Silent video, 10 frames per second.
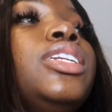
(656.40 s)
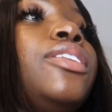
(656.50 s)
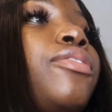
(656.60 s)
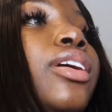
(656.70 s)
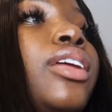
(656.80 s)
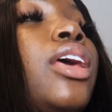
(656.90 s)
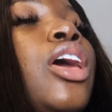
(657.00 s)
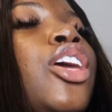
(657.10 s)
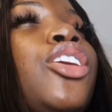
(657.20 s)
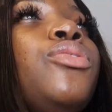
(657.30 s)
the different
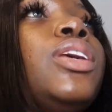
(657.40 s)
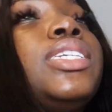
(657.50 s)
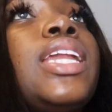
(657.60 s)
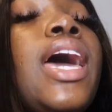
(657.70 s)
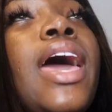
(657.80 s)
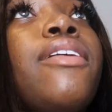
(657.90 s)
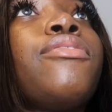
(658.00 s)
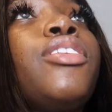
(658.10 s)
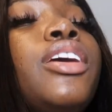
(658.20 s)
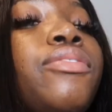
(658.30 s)
units that I
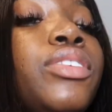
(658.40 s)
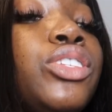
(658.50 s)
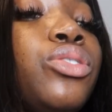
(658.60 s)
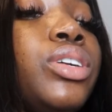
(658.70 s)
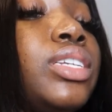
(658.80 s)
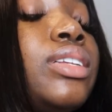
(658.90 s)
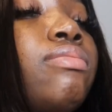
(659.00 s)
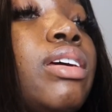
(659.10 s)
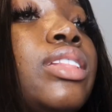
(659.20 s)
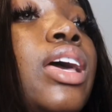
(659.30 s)
have for inventory and
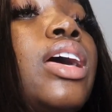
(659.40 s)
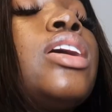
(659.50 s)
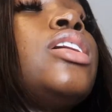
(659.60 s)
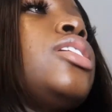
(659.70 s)
stuff like that.